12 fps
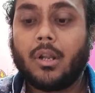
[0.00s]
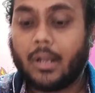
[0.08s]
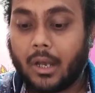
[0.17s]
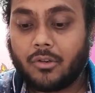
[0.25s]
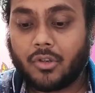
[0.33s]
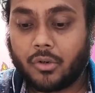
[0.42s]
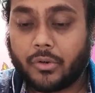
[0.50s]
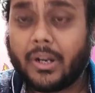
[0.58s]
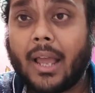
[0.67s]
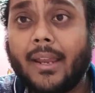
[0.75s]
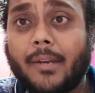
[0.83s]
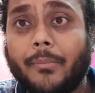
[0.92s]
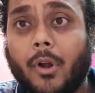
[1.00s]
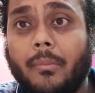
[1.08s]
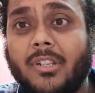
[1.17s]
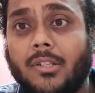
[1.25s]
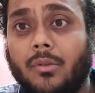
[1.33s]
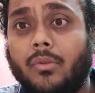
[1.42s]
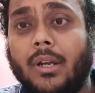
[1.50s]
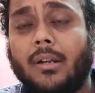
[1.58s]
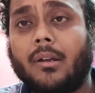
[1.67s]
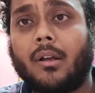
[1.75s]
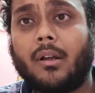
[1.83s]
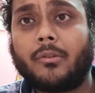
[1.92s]
Now children, I had promised you that
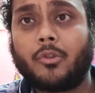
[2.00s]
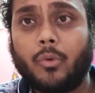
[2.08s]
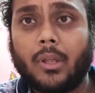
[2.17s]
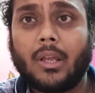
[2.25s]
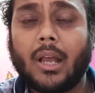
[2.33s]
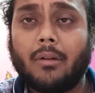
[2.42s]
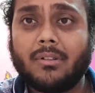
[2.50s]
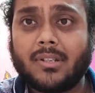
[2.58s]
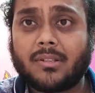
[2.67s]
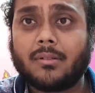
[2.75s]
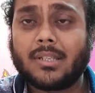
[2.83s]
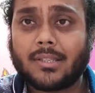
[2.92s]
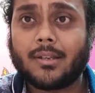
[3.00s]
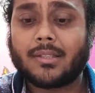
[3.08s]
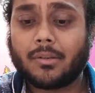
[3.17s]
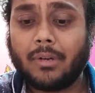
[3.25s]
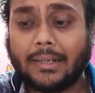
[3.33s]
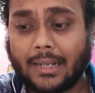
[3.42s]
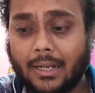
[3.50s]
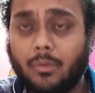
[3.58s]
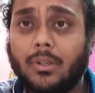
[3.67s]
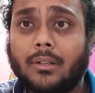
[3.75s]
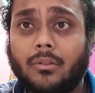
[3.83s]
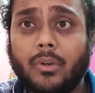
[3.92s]
today I will tell you the